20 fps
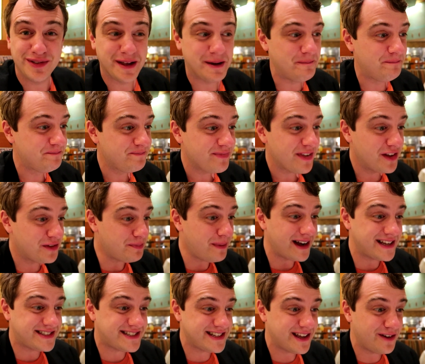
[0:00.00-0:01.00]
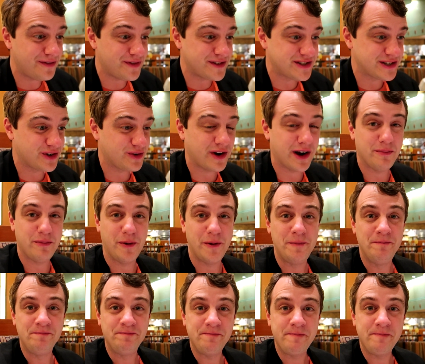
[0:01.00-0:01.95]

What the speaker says: with it. By itself, it's incredible.